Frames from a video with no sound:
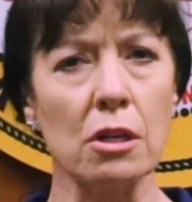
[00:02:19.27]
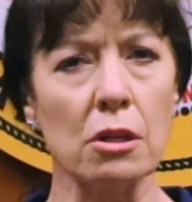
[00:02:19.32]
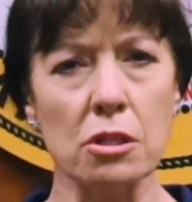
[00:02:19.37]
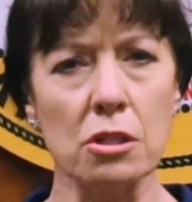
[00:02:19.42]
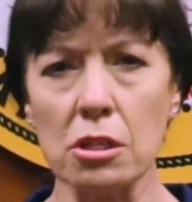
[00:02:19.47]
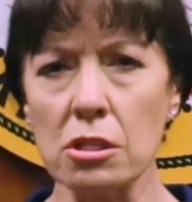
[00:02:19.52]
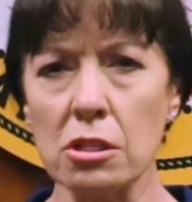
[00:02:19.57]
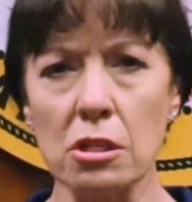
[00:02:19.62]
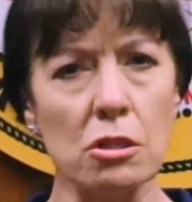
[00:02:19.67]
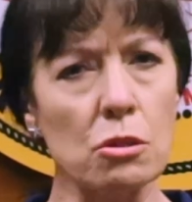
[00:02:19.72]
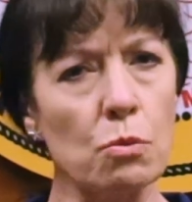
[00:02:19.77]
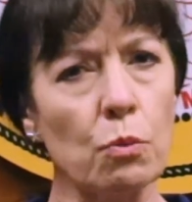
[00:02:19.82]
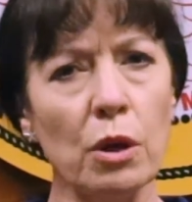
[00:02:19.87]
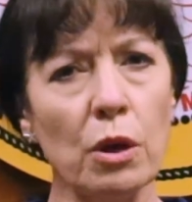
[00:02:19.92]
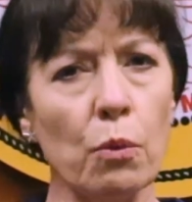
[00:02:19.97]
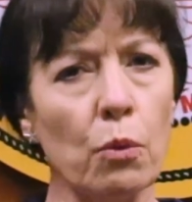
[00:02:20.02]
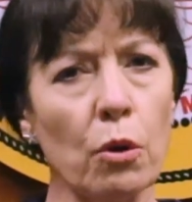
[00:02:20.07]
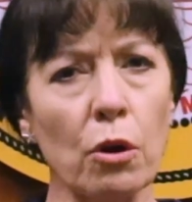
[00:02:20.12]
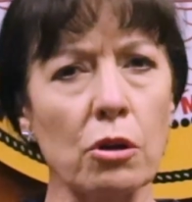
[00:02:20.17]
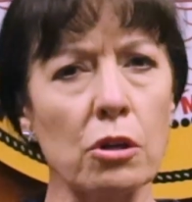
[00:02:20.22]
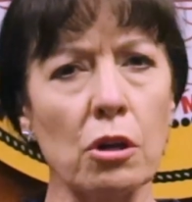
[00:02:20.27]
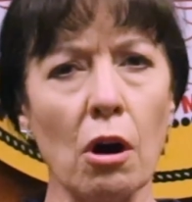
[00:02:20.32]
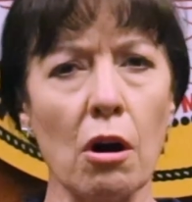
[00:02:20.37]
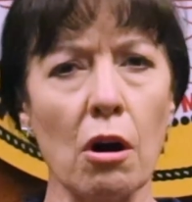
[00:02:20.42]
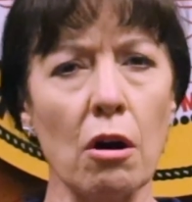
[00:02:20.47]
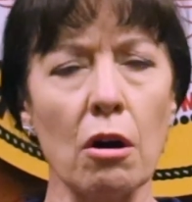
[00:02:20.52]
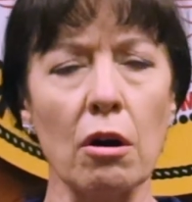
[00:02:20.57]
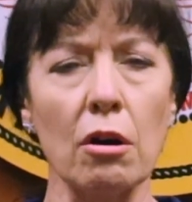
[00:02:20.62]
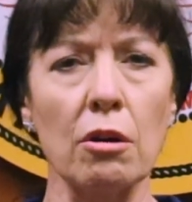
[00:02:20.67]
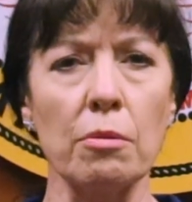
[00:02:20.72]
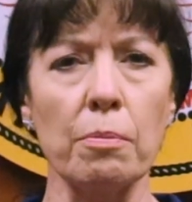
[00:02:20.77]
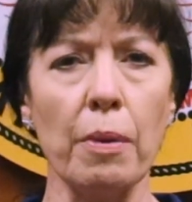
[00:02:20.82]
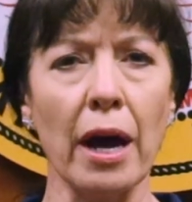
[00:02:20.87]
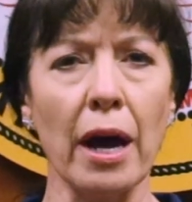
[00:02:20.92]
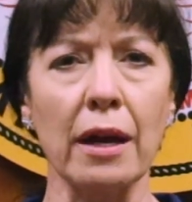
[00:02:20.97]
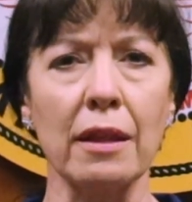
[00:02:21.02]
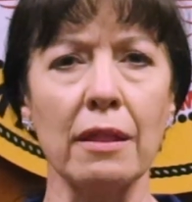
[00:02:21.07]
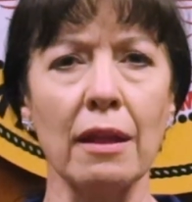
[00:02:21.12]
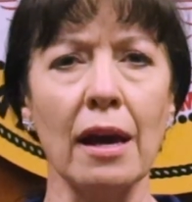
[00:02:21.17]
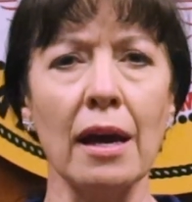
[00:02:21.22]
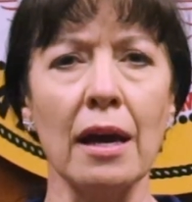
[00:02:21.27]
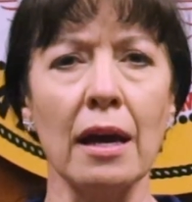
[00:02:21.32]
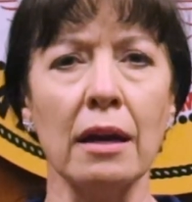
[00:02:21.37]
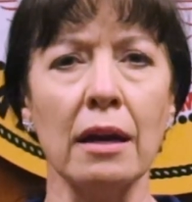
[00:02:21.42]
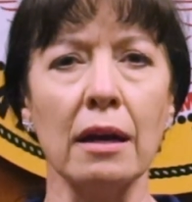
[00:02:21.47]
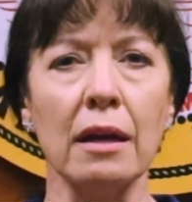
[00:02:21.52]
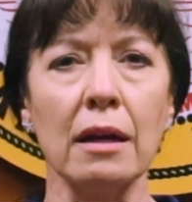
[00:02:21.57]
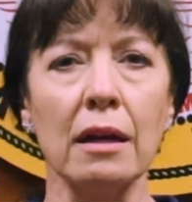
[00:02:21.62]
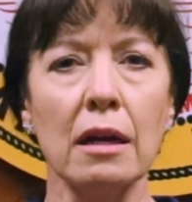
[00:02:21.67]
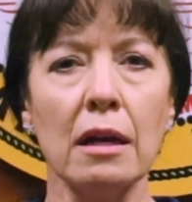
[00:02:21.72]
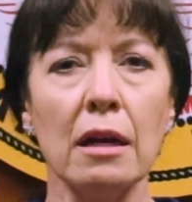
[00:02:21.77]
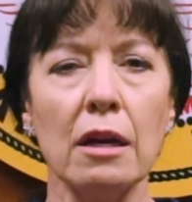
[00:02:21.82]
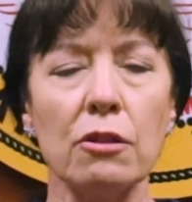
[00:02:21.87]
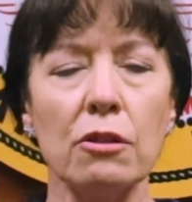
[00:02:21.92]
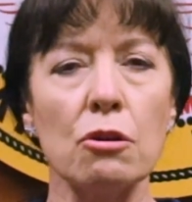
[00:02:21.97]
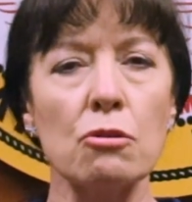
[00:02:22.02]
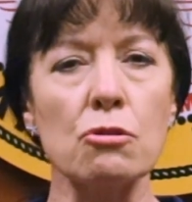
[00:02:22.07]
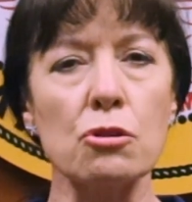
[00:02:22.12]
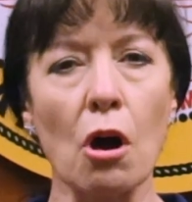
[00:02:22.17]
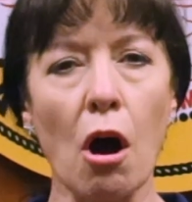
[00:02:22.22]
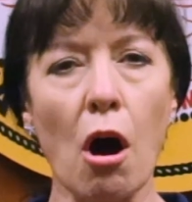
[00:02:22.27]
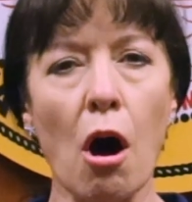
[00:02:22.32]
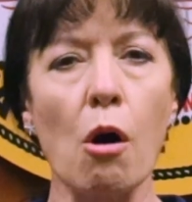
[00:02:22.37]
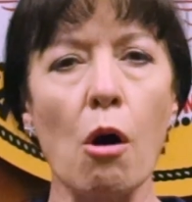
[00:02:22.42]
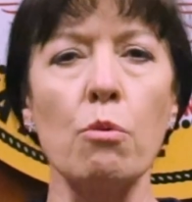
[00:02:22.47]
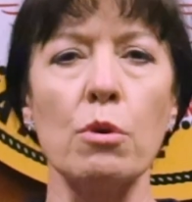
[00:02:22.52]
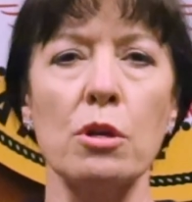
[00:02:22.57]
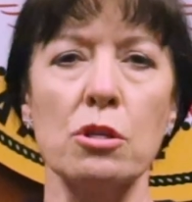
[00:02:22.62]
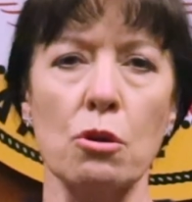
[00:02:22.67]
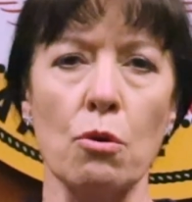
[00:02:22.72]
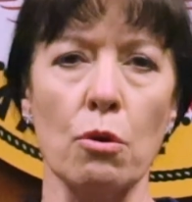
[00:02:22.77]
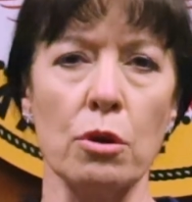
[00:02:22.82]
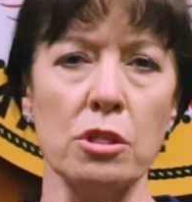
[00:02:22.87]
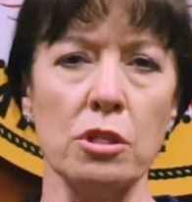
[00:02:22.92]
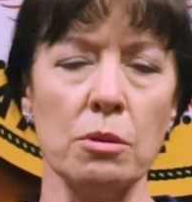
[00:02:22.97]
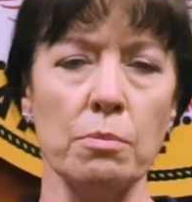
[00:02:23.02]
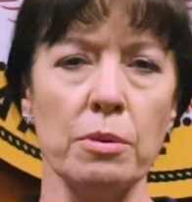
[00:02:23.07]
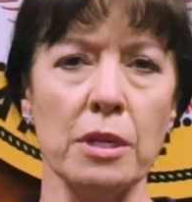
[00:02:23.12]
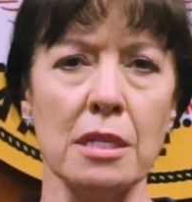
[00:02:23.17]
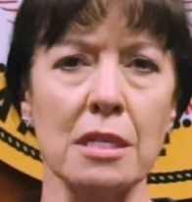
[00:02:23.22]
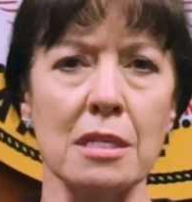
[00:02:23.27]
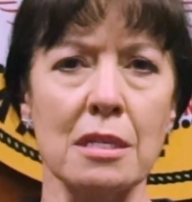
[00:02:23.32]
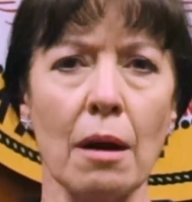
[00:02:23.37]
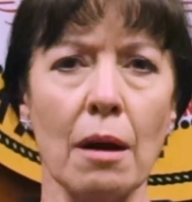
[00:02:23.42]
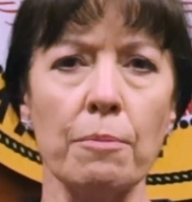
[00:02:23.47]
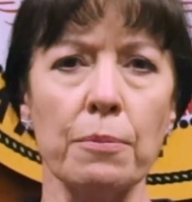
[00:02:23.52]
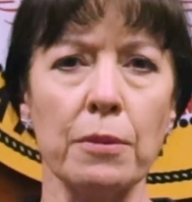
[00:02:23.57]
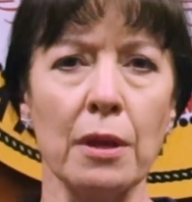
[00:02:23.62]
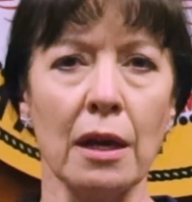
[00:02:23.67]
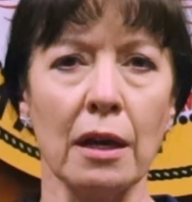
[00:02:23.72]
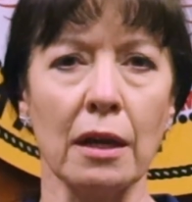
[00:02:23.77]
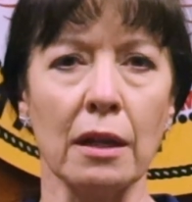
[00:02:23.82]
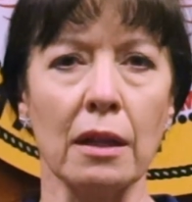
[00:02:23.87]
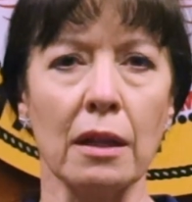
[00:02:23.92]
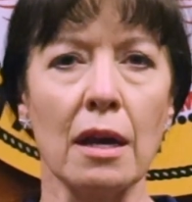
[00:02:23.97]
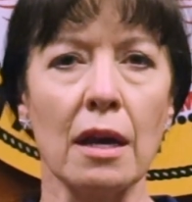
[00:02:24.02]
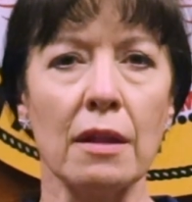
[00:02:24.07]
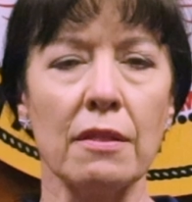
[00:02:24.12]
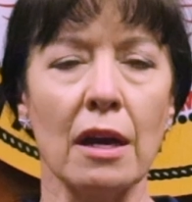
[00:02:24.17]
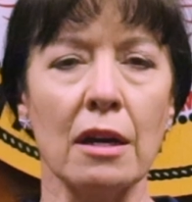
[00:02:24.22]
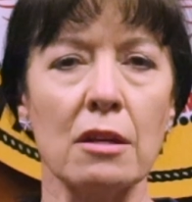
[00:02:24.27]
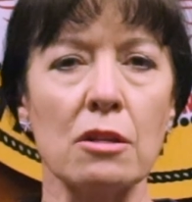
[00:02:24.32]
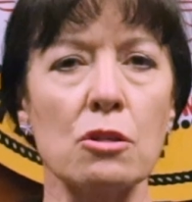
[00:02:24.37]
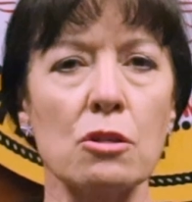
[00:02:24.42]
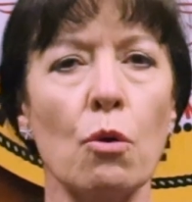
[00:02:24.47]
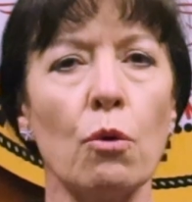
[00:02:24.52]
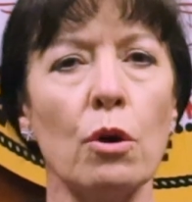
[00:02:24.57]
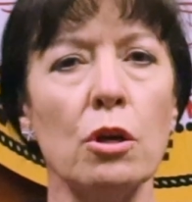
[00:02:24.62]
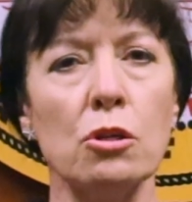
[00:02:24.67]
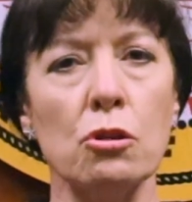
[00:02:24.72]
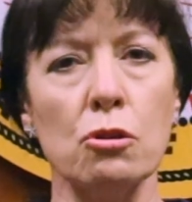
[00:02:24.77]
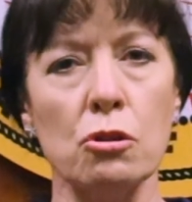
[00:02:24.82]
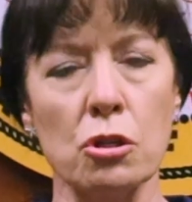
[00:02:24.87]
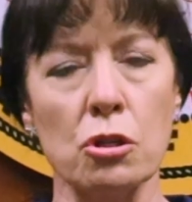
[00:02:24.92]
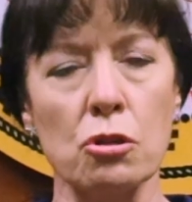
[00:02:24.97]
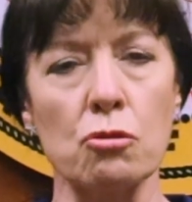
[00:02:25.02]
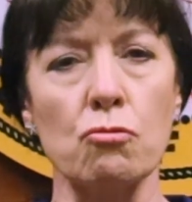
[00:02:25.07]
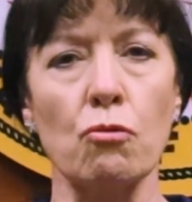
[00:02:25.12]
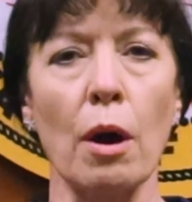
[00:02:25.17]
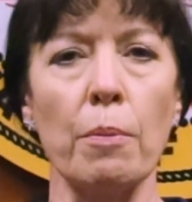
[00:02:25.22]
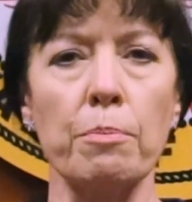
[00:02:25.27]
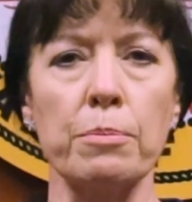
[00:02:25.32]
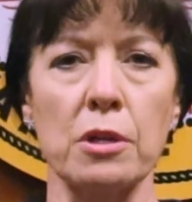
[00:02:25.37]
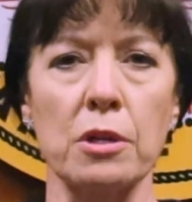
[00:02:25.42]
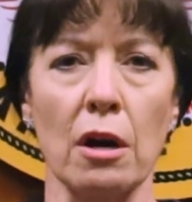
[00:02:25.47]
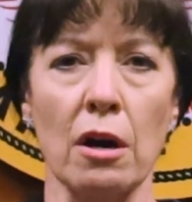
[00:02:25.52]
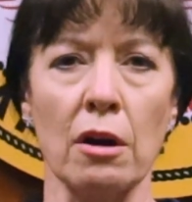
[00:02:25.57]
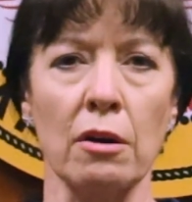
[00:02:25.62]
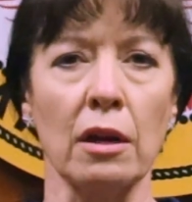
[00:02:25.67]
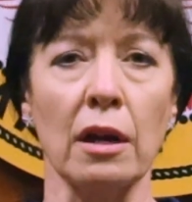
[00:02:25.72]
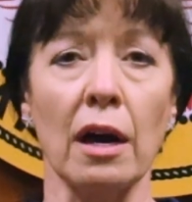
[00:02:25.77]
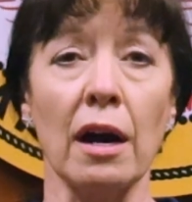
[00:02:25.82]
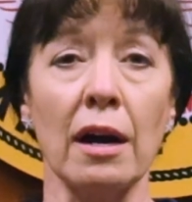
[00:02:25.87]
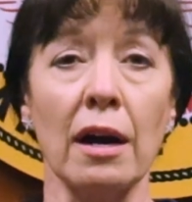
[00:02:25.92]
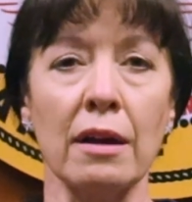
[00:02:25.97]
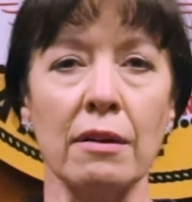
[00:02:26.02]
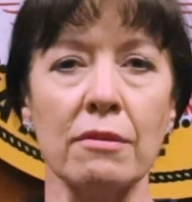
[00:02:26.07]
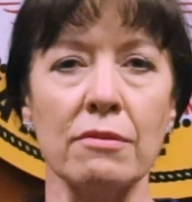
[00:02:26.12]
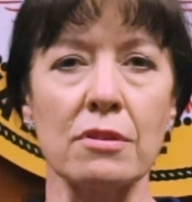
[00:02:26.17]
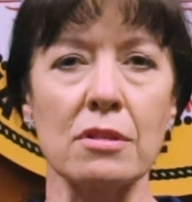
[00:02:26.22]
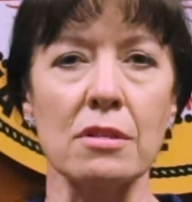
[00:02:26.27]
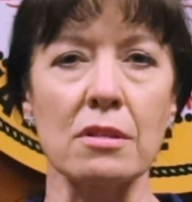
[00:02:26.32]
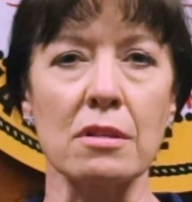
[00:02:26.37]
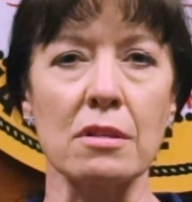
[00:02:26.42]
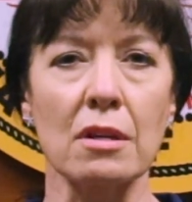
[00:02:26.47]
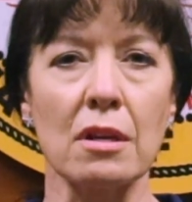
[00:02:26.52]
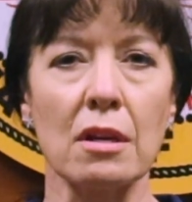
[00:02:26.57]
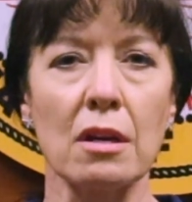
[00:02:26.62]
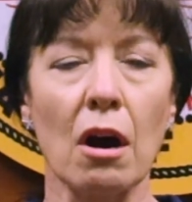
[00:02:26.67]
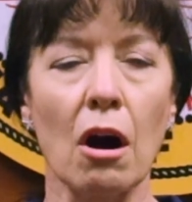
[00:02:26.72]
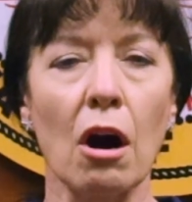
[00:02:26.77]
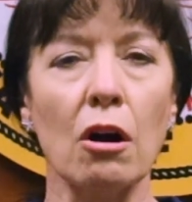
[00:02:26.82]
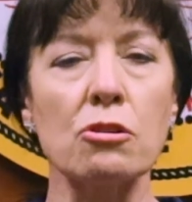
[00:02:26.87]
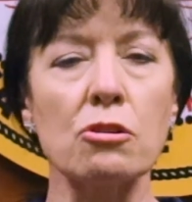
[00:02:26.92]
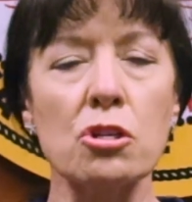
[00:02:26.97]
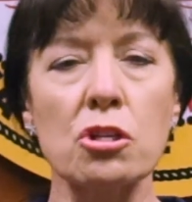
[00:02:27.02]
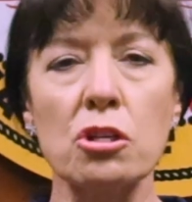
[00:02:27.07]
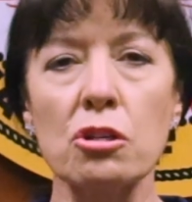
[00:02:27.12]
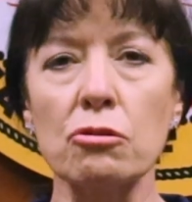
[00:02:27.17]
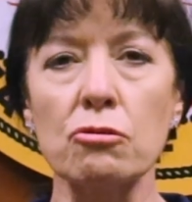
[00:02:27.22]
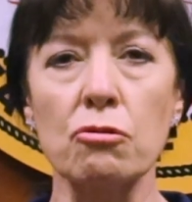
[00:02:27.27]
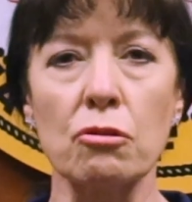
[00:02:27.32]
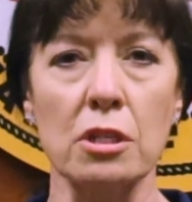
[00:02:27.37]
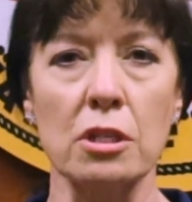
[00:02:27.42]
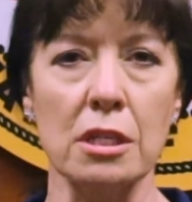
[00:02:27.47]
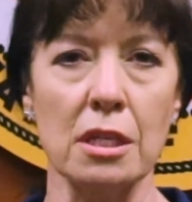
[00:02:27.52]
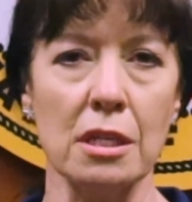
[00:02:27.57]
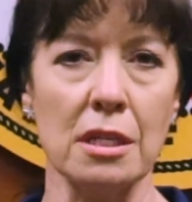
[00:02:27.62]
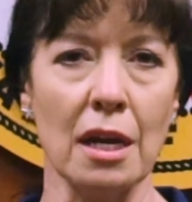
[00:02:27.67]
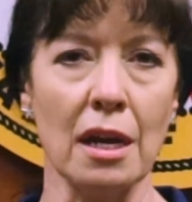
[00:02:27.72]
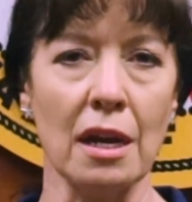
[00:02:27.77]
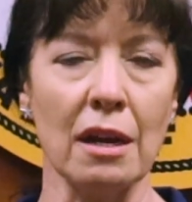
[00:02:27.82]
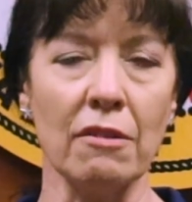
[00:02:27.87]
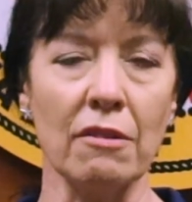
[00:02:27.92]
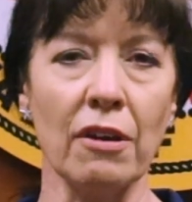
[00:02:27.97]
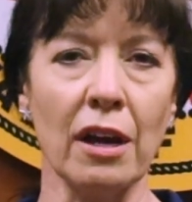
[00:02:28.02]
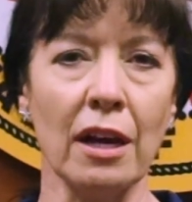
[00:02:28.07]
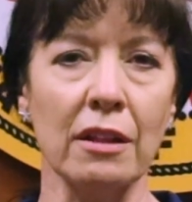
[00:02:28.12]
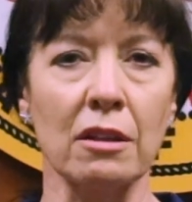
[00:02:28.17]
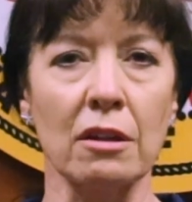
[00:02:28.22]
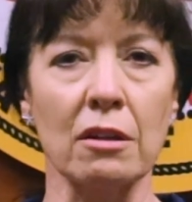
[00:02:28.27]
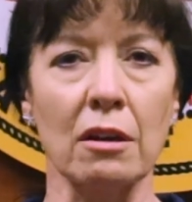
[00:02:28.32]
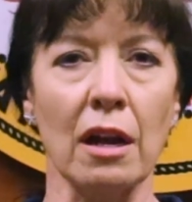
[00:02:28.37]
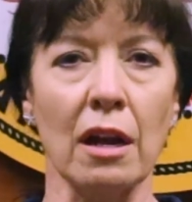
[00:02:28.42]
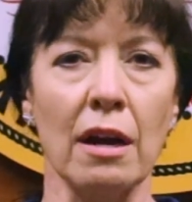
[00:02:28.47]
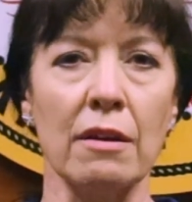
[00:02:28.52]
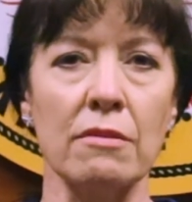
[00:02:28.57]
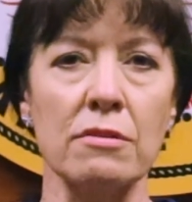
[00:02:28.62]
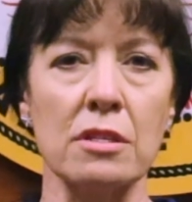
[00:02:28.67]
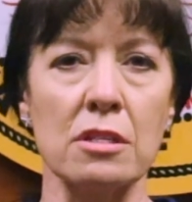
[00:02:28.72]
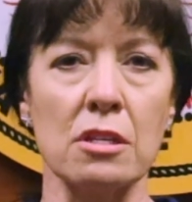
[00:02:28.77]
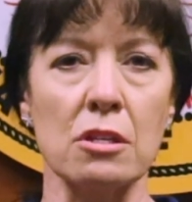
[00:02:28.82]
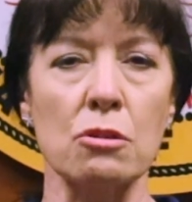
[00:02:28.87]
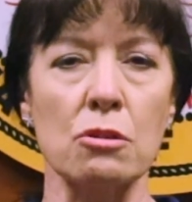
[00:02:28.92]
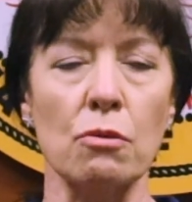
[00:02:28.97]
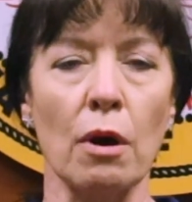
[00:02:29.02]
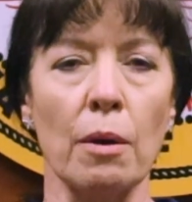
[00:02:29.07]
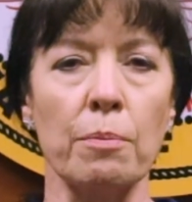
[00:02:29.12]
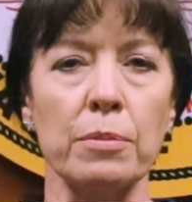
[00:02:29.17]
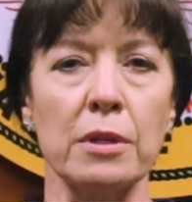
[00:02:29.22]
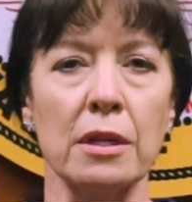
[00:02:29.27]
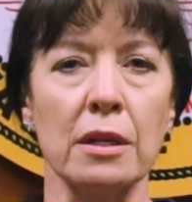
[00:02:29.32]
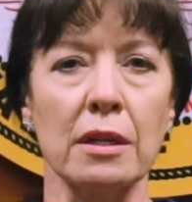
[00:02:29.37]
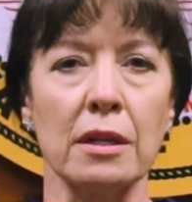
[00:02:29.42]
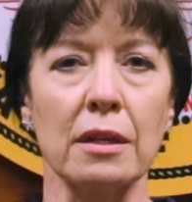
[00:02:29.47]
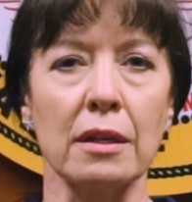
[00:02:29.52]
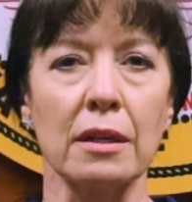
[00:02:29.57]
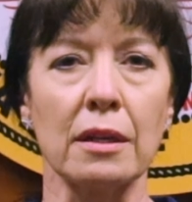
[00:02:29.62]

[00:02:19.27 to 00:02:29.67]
Just as we worked hard back then, there's always going to be something that is going to disrupt our lives. Our children today have had their lives disrupted,